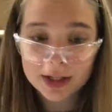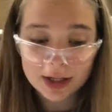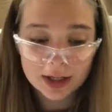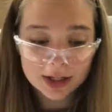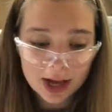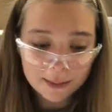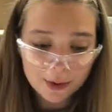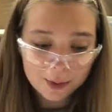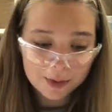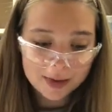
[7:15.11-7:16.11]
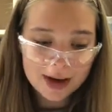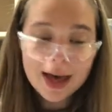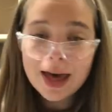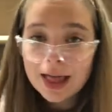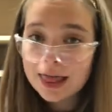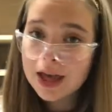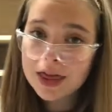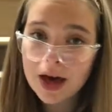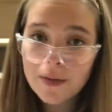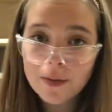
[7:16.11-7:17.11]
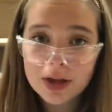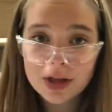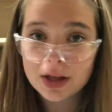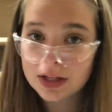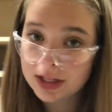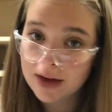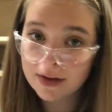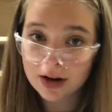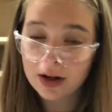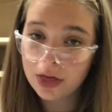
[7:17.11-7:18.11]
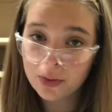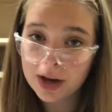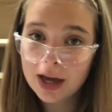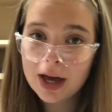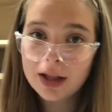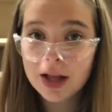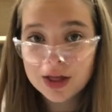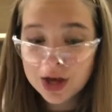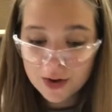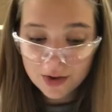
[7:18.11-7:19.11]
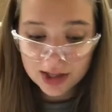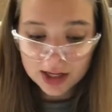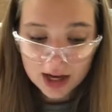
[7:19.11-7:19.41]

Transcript: An example would be lithium with a 7 and a 3, and lithium with an